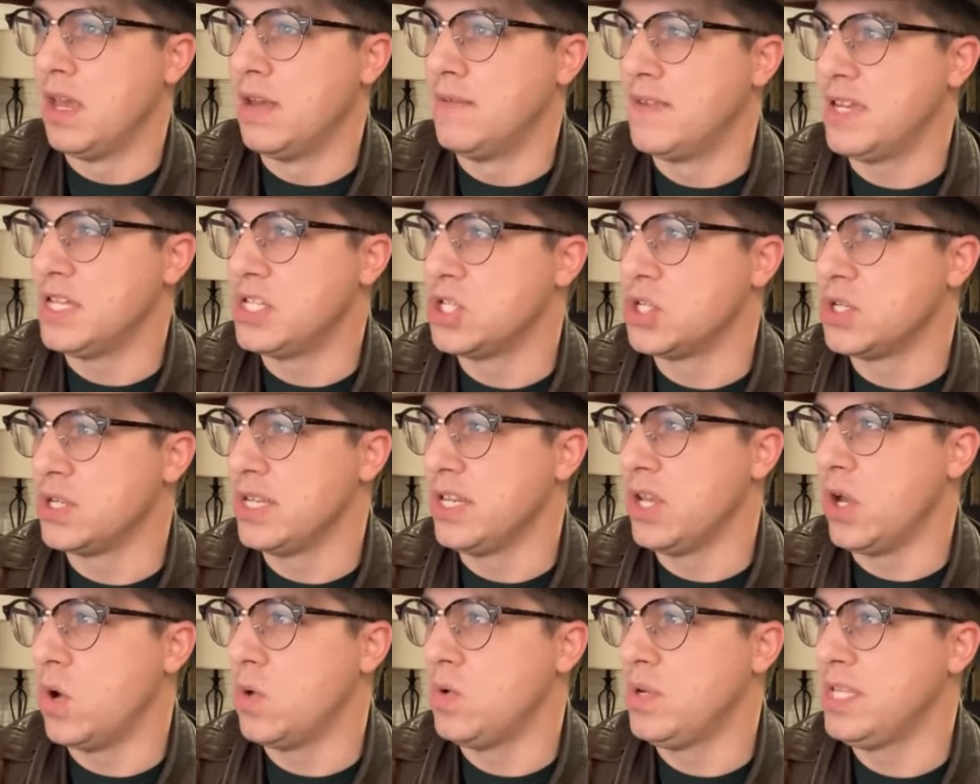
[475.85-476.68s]

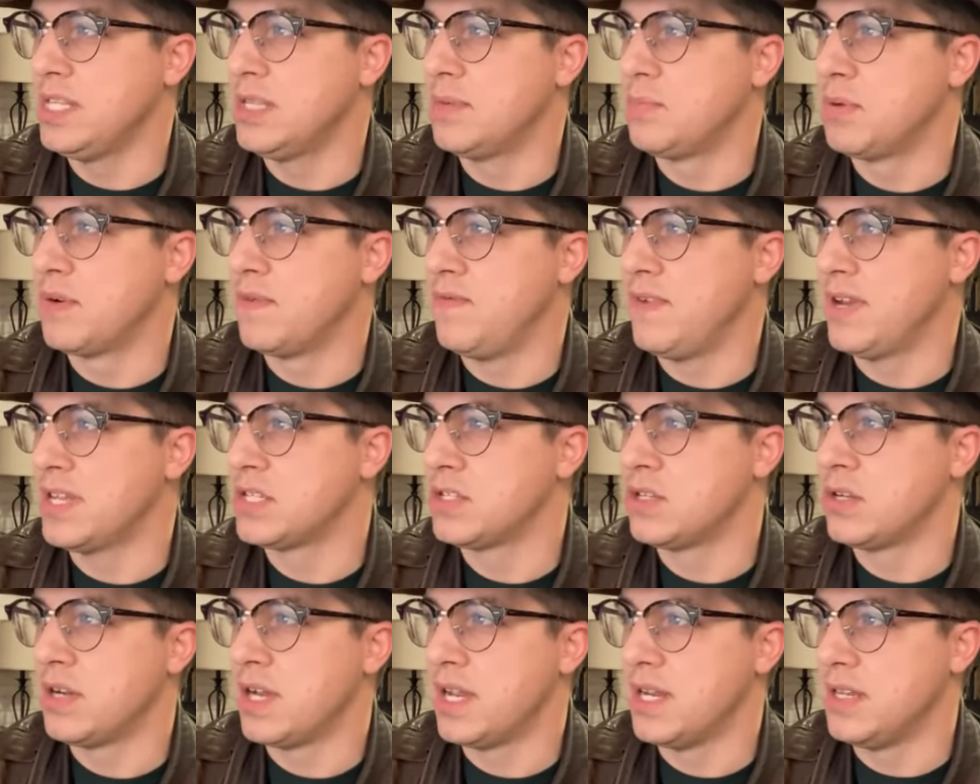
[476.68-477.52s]
Eventually, only the
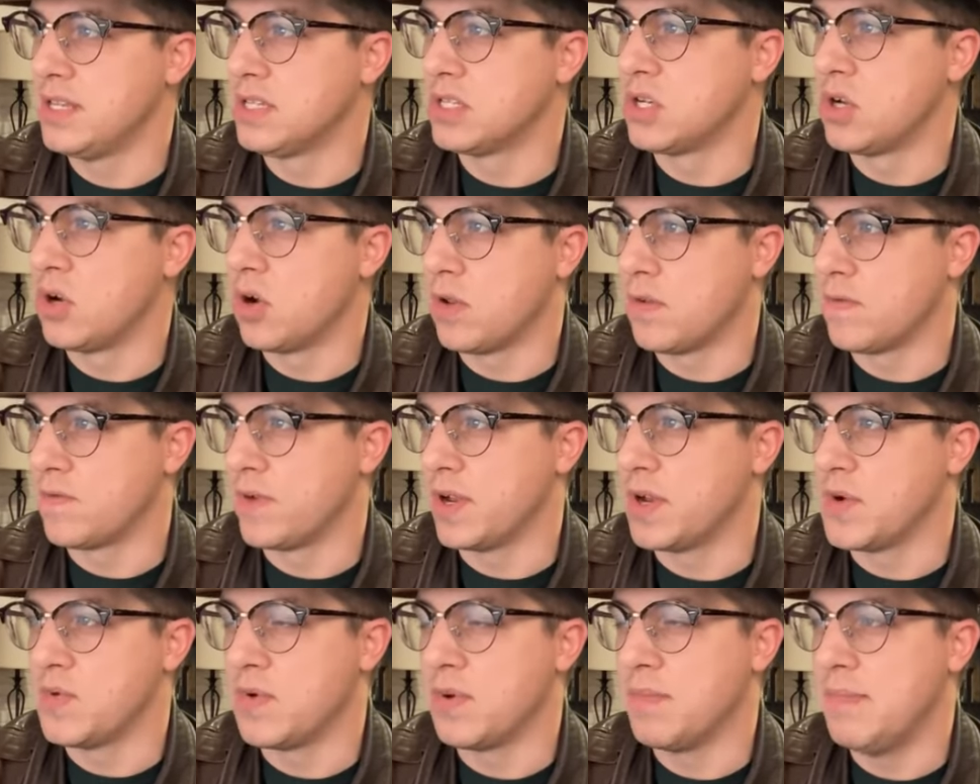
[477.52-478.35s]
professor and his
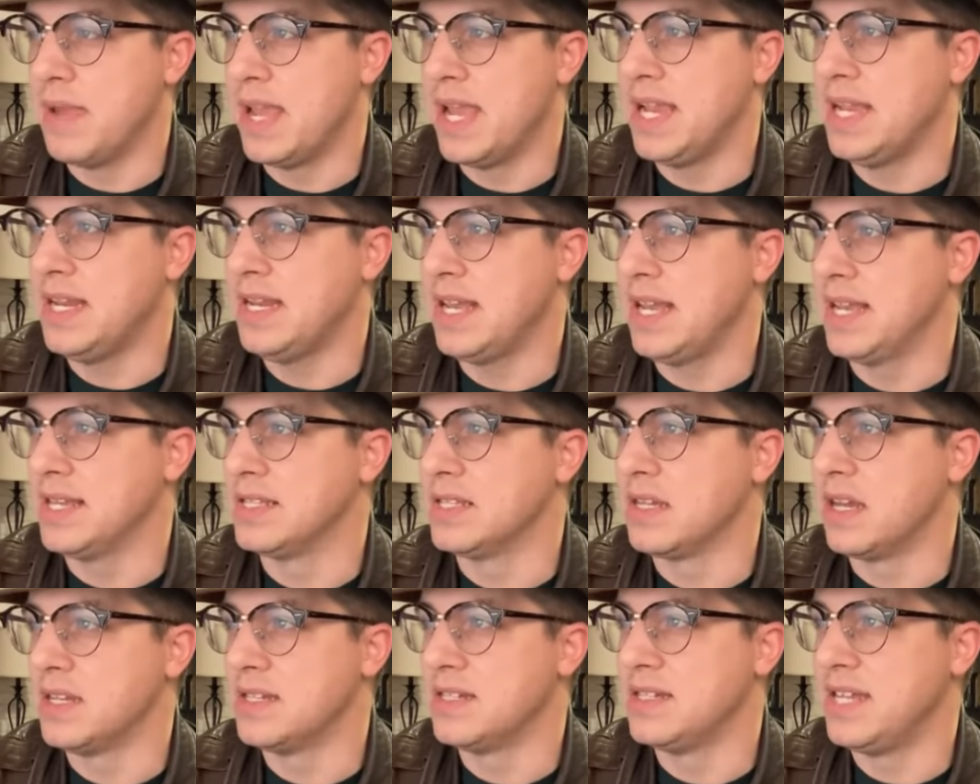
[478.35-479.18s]
girlfriend remain
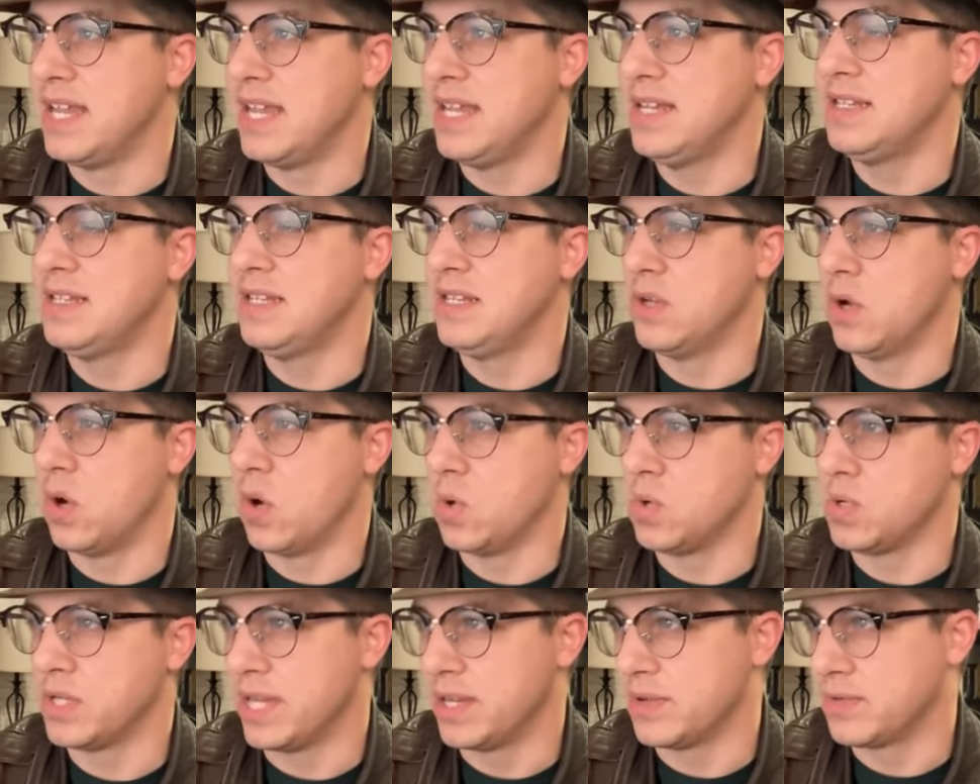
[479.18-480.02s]
as untainted
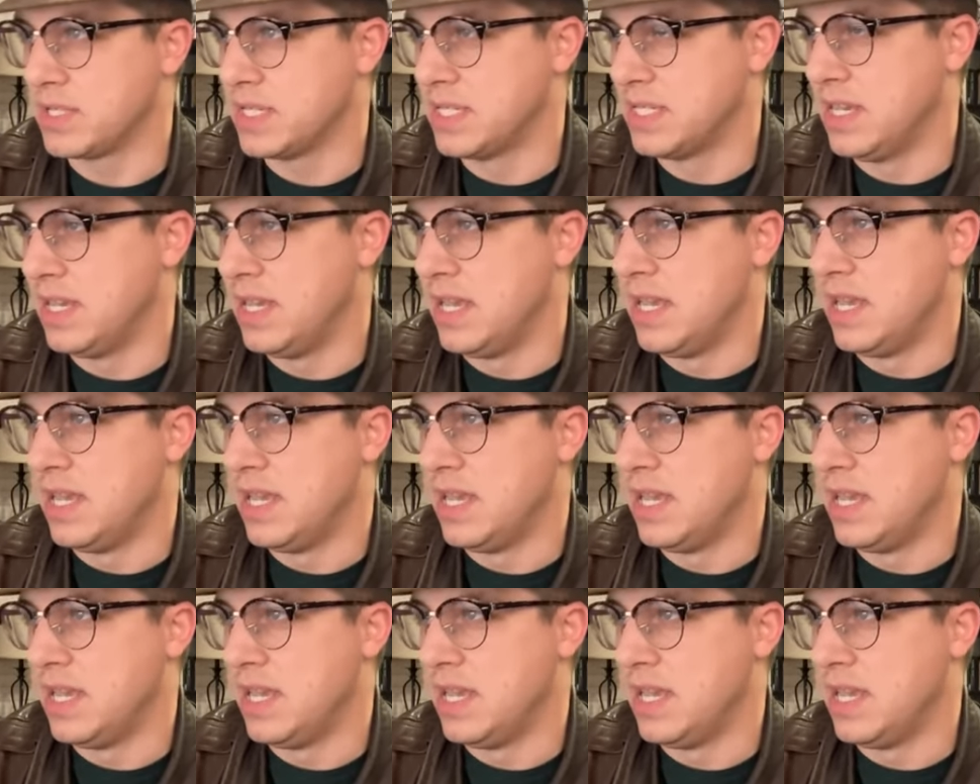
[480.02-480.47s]
holdouts.